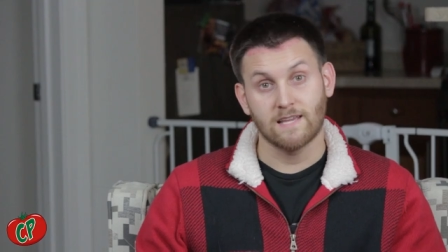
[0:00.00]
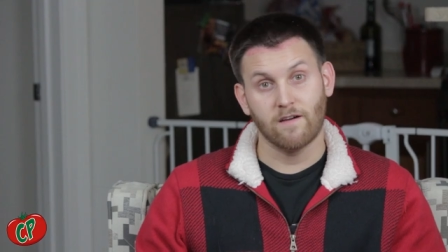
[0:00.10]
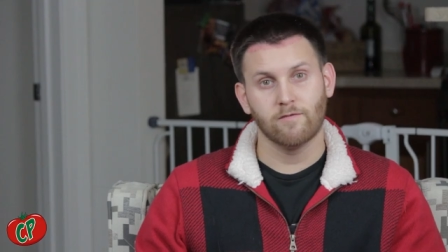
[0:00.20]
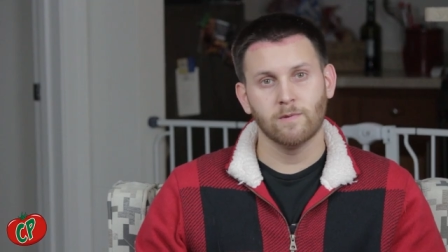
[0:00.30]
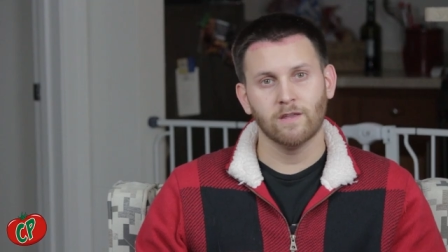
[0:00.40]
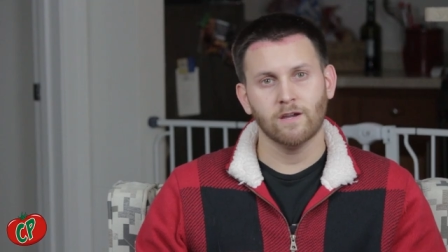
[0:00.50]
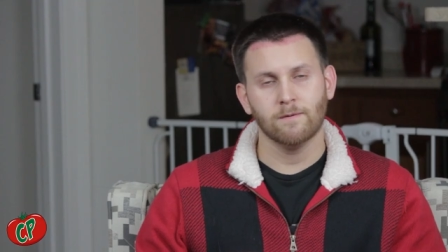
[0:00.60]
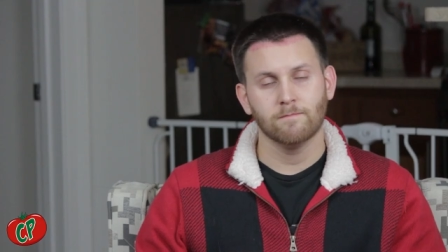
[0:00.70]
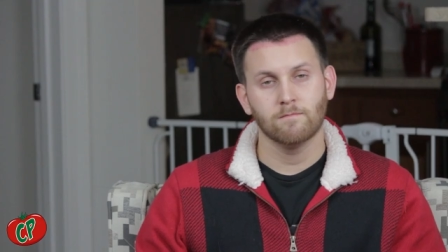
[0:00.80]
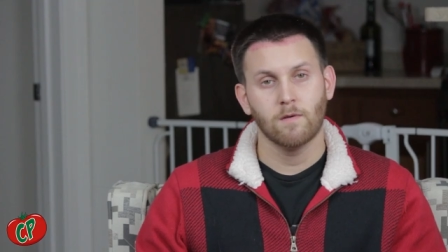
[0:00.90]
Sound
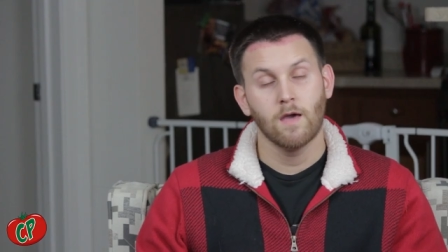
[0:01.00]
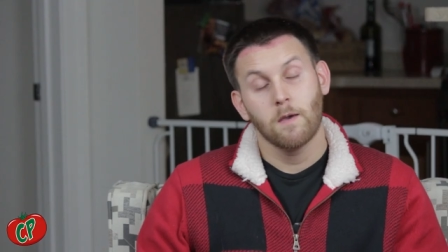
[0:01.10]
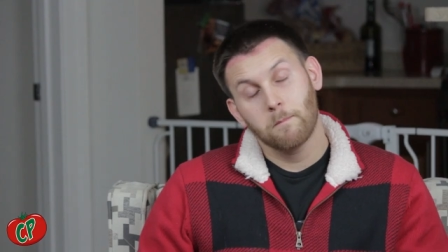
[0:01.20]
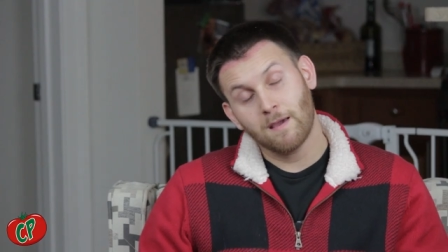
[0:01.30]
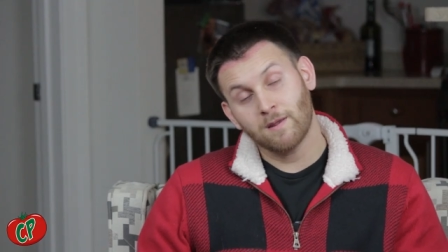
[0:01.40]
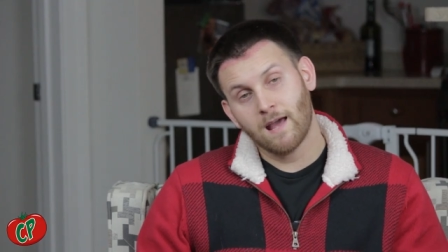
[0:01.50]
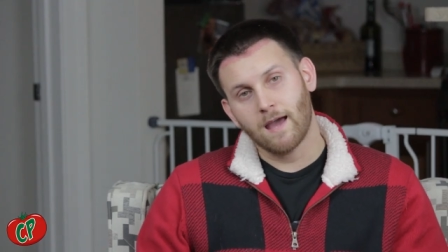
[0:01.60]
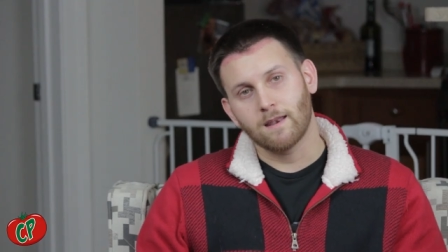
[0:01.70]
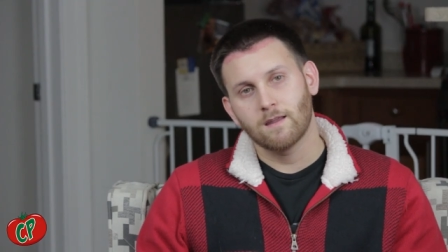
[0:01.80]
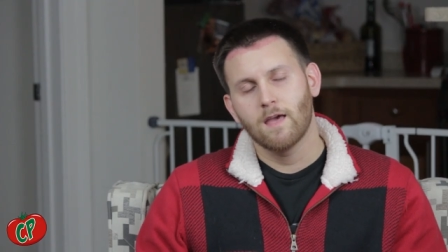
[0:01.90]
familiar? Maybe
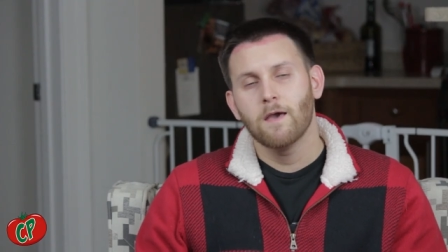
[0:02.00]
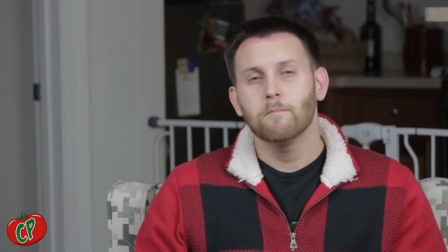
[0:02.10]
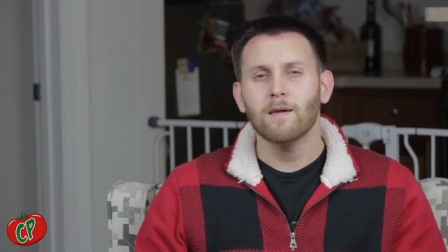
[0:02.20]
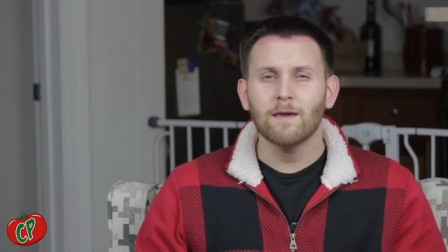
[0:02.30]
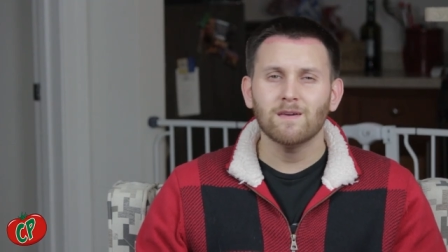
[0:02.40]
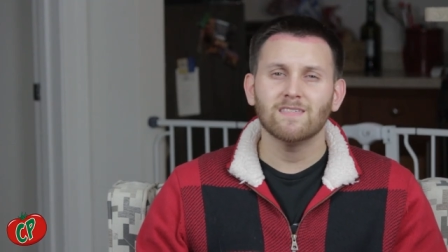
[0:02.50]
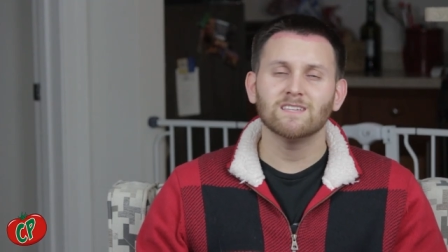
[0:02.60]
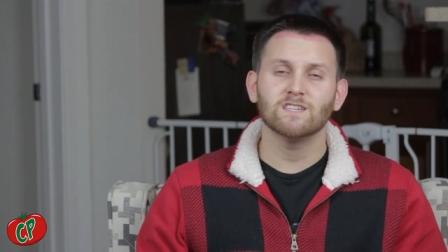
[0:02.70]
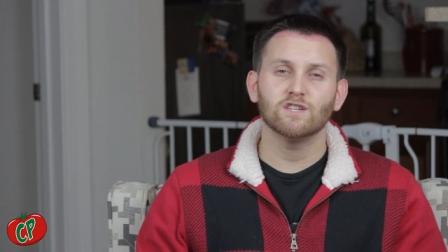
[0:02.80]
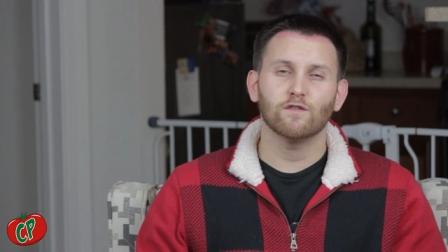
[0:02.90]
not. Maybe
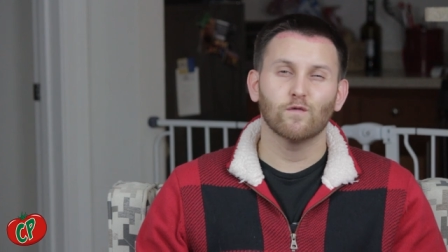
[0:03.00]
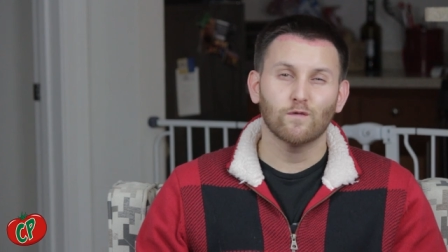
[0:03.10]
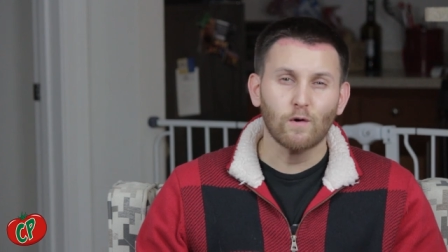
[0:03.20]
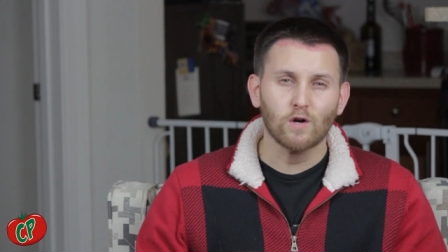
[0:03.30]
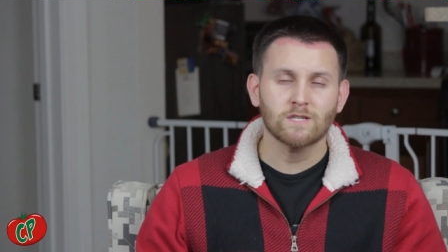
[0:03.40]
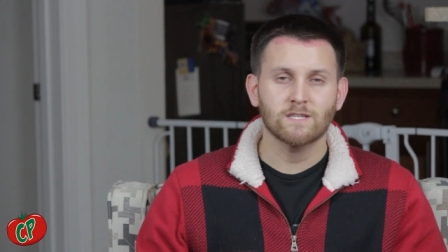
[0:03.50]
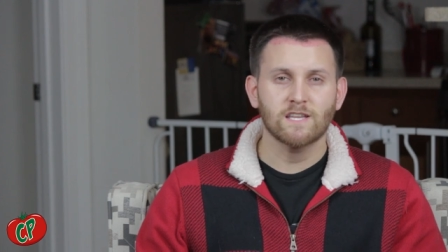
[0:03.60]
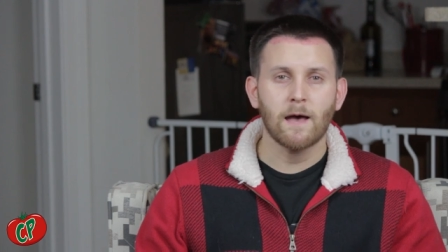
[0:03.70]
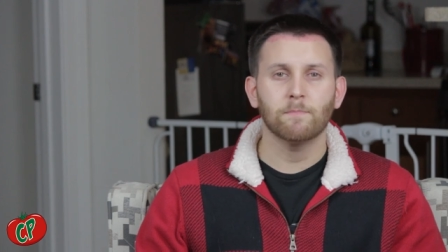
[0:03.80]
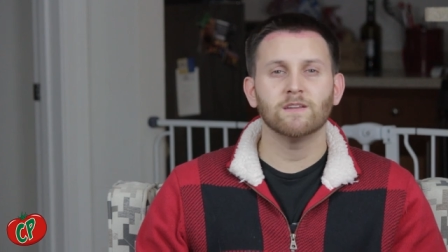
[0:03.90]
this is your first
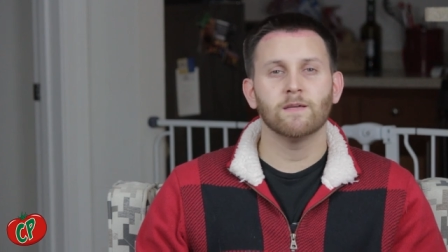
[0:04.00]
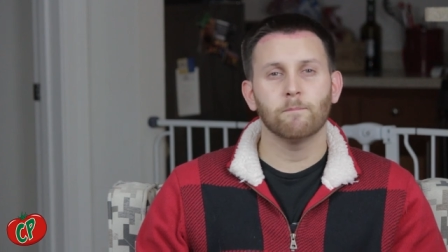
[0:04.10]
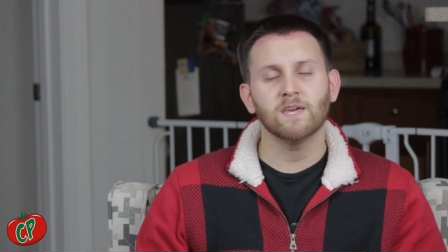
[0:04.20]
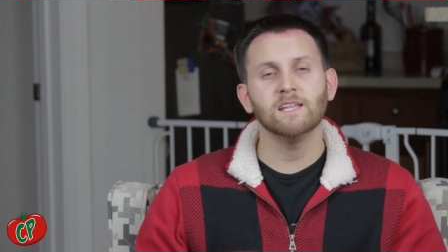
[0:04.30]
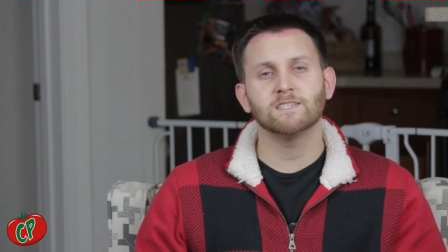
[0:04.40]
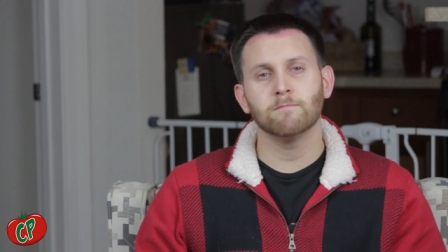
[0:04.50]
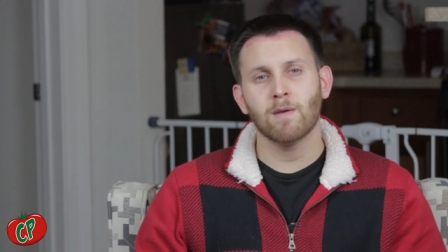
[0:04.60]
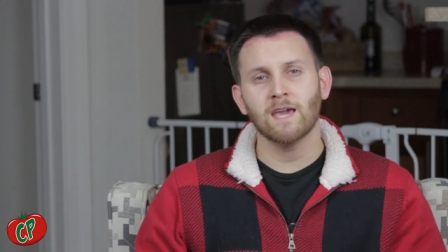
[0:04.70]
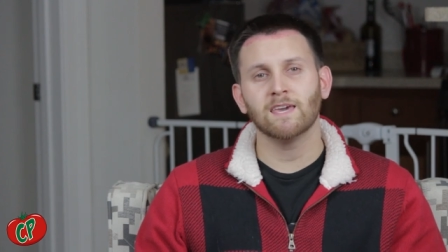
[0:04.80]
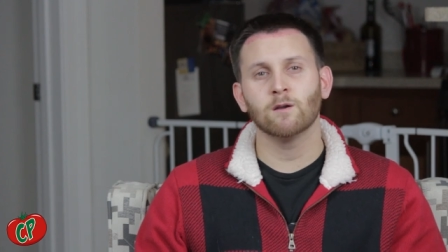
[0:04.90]
step into the pizza
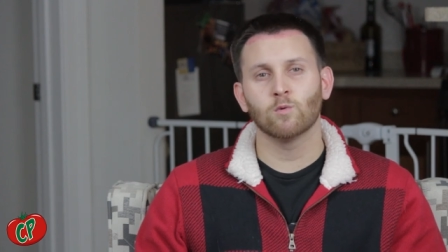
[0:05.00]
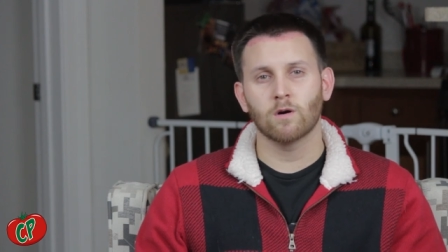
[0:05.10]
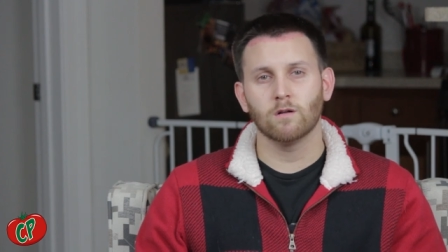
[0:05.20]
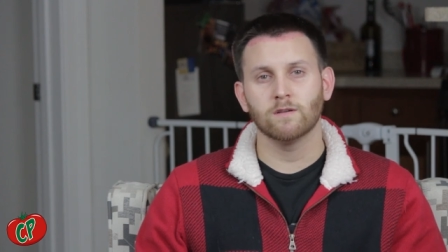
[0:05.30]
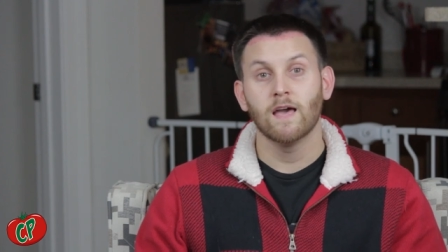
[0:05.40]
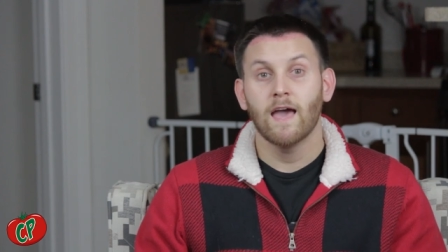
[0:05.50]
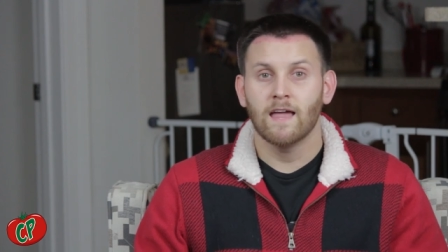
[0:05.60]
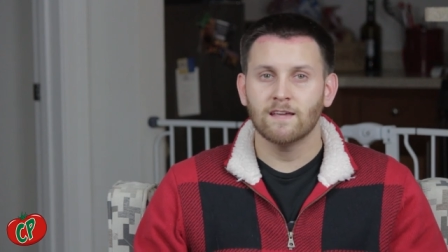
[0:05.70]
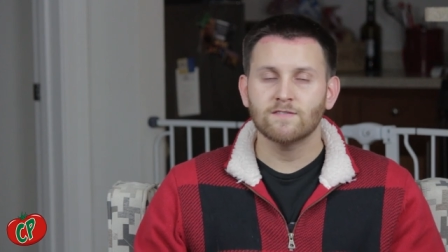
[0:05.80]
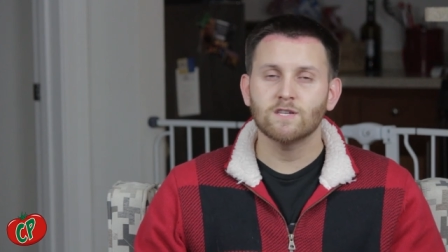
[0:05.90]
making world,
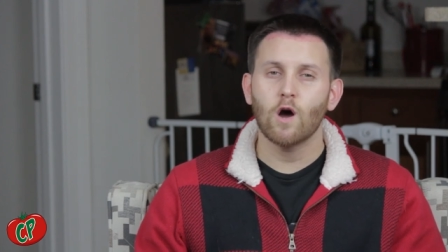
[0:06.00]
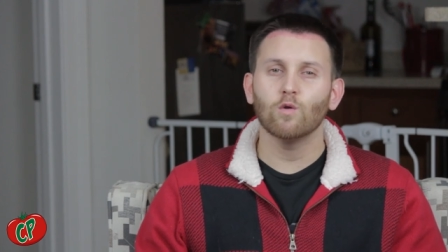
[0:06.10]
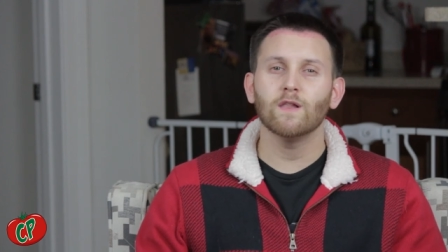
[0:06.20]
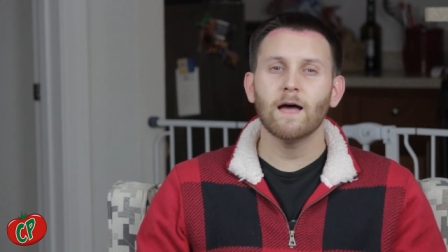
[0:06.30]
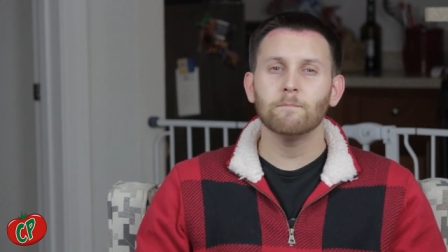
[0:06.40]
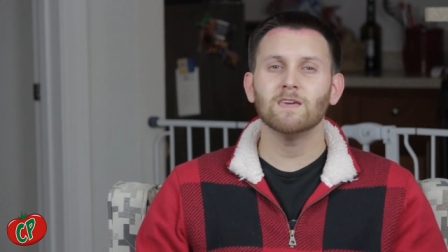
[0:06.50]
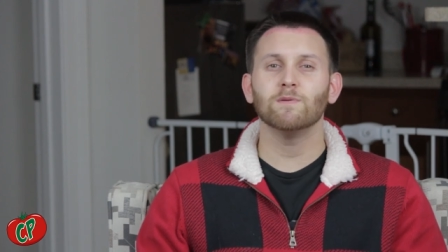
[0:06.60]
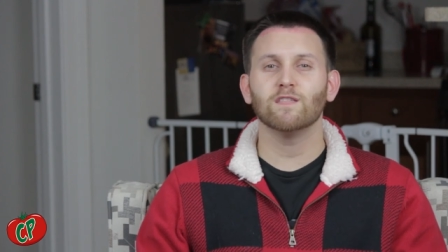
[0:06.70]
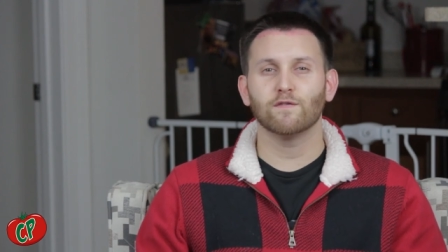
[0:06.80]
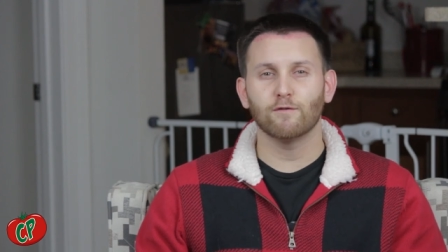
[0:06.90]
and if so, let me
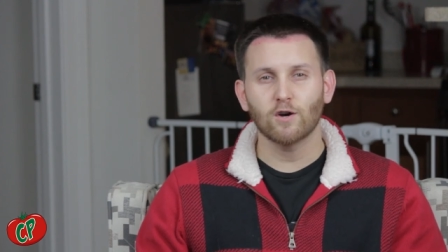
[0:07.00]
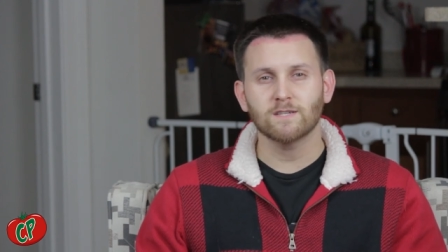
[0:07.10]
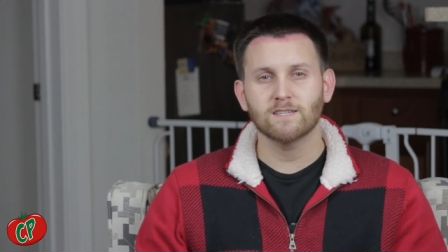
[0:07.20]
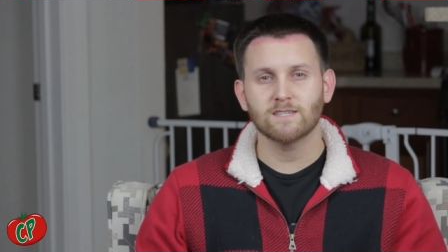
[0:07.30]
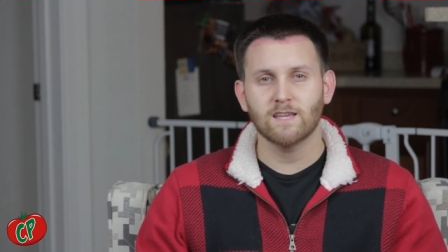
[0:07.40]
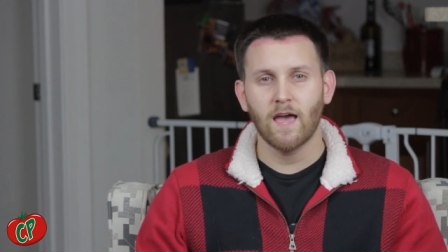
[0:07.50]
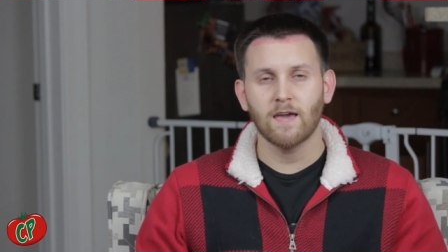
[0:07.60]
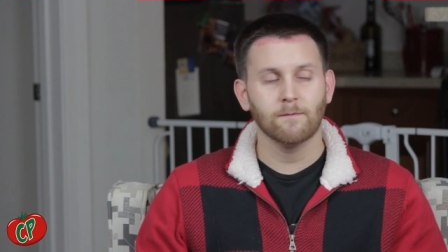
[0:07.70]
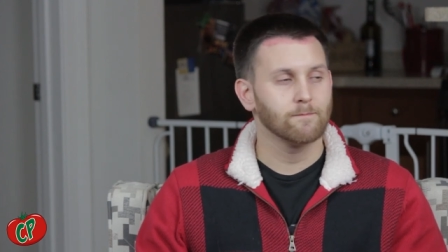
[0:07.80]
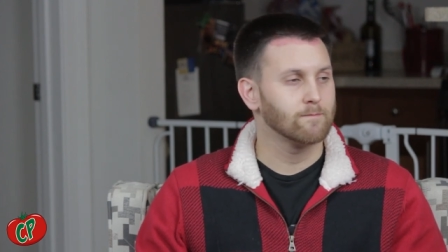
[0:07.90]
be the first to say,